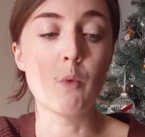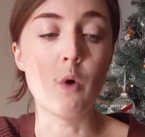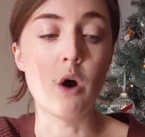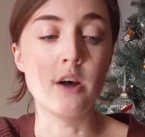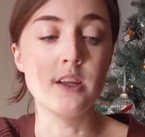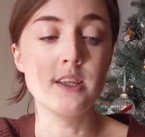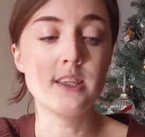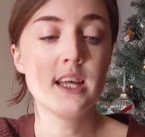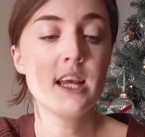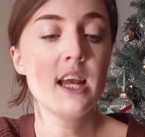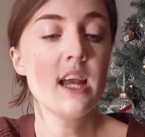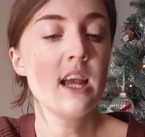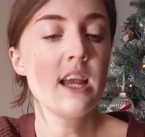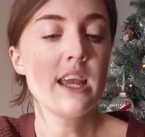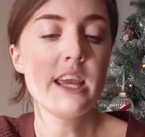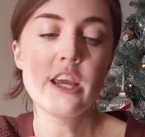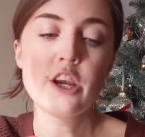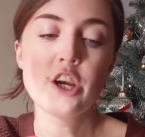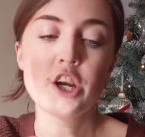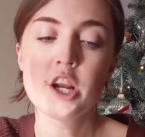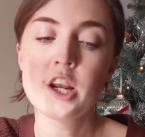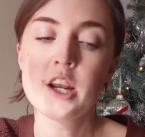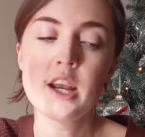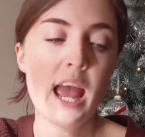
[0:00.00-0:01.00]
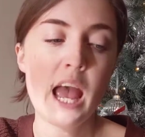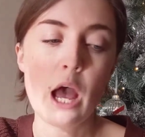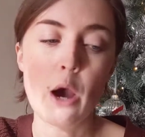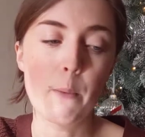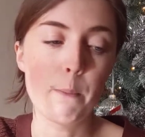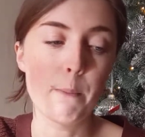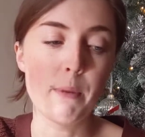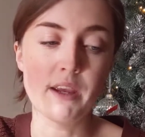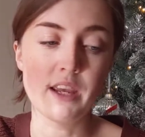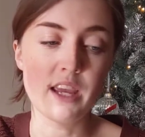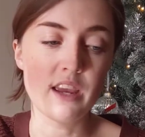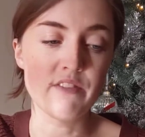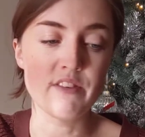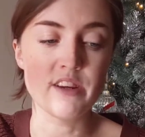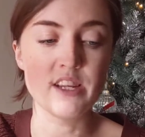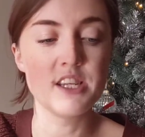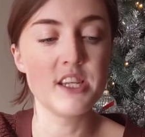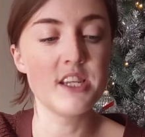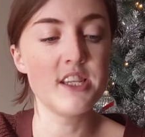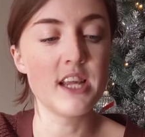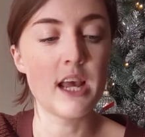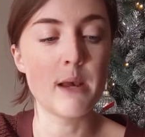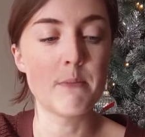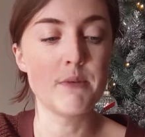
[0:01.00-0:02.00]
was, he couldn't help but give in
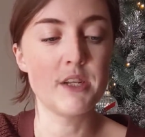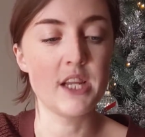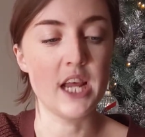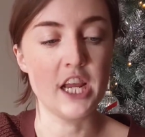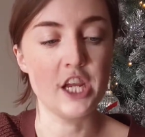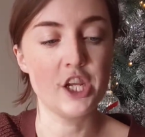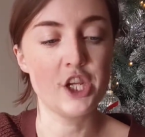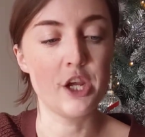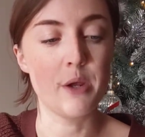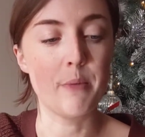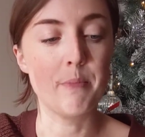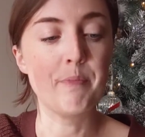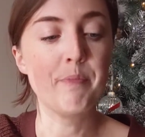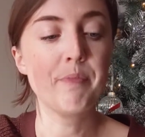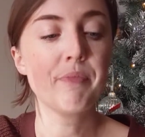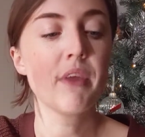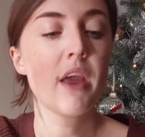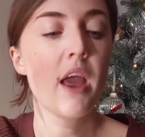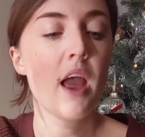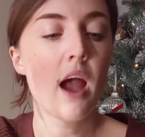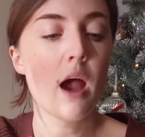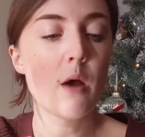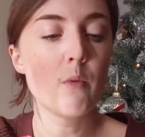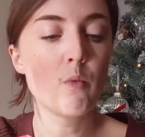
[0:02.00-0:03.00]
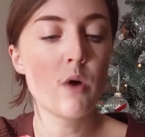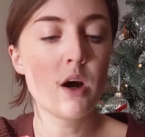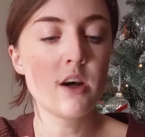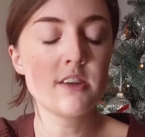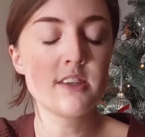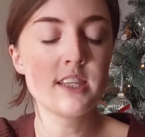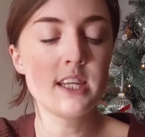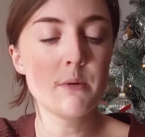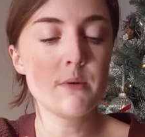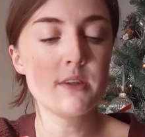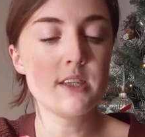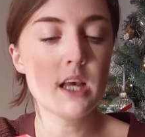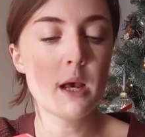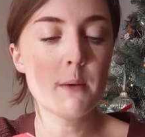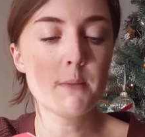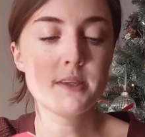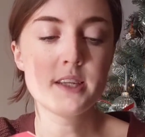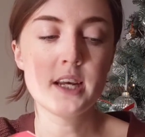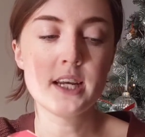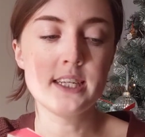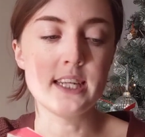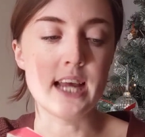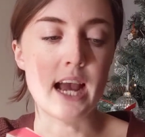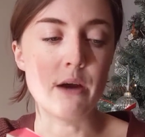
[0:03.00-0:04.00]
to temptation, and whilst he was
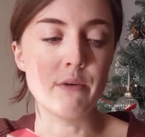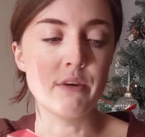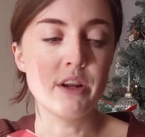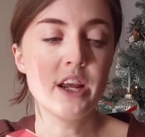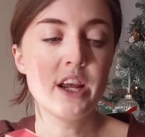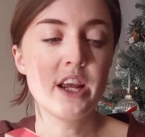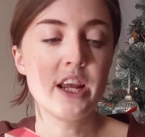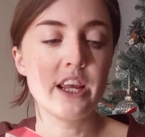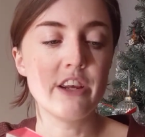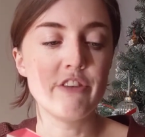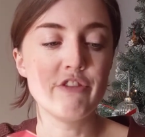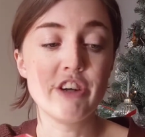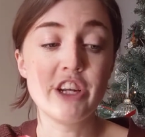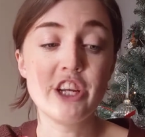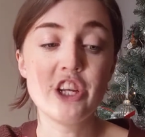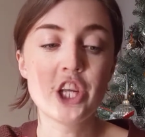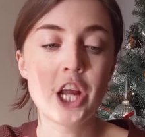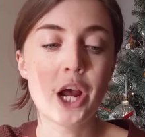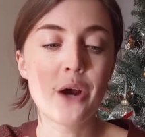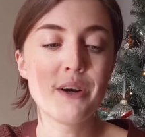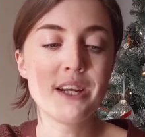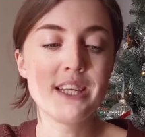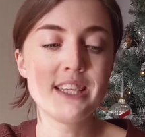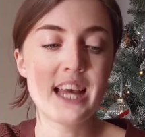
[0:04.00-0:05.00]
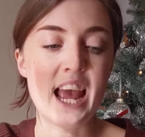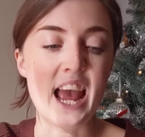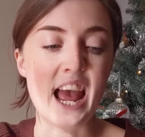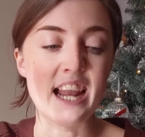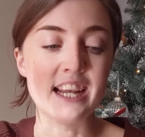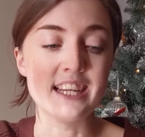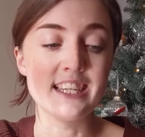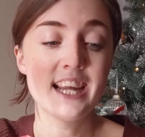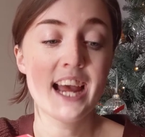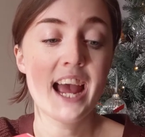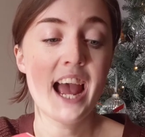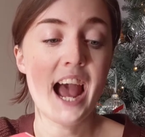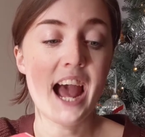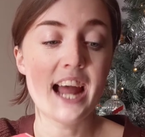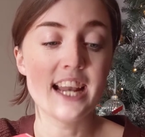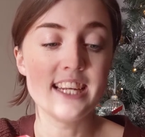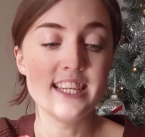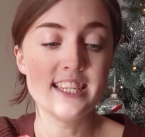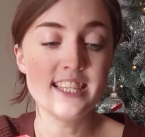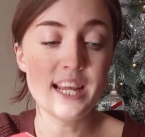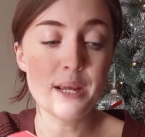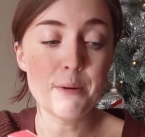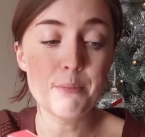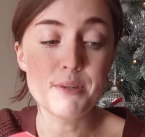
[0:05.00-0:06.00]
upside down, he reached out his hand
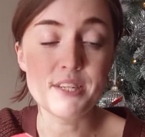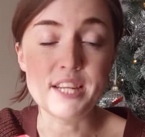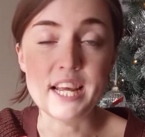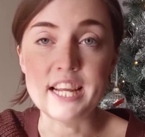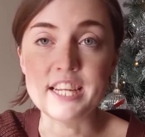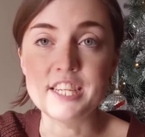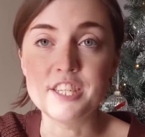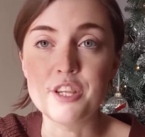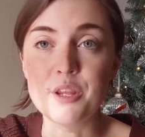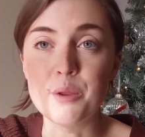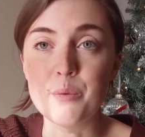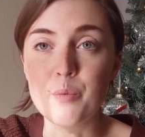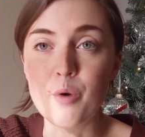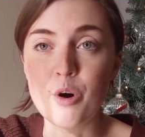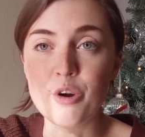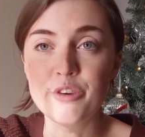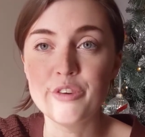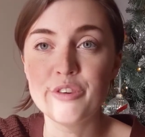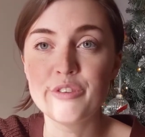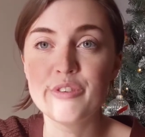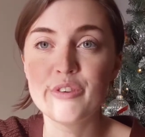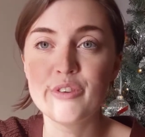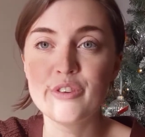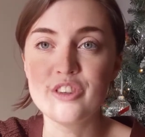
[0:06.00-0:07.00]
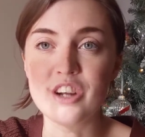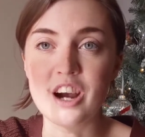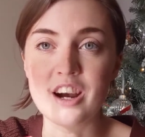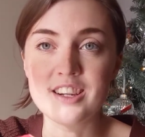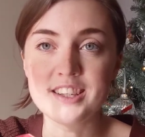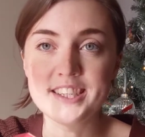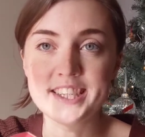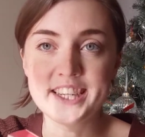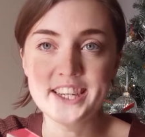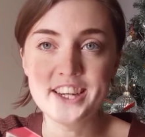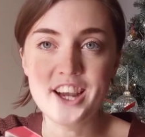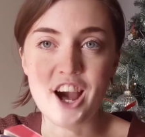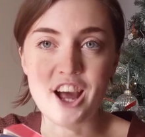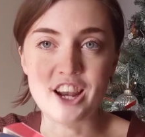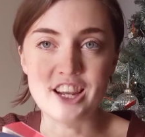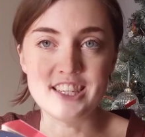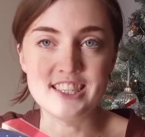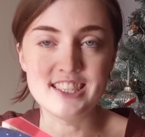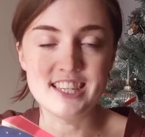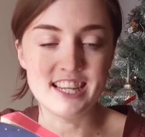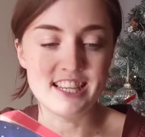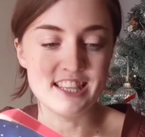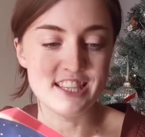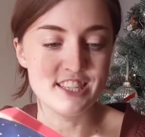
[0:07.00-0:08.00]
and dipped it into the wonderful dancing
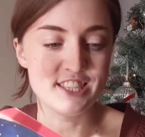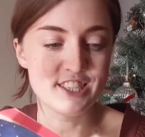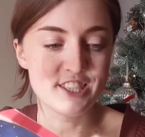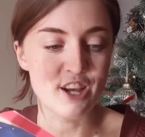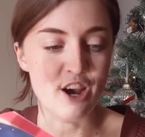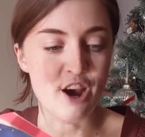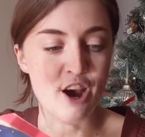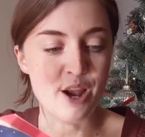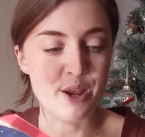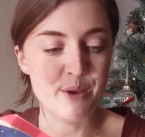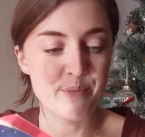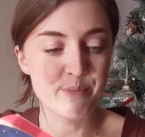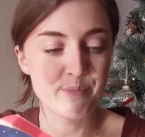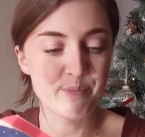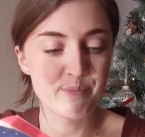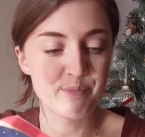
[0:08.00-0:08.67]
colours in the sky.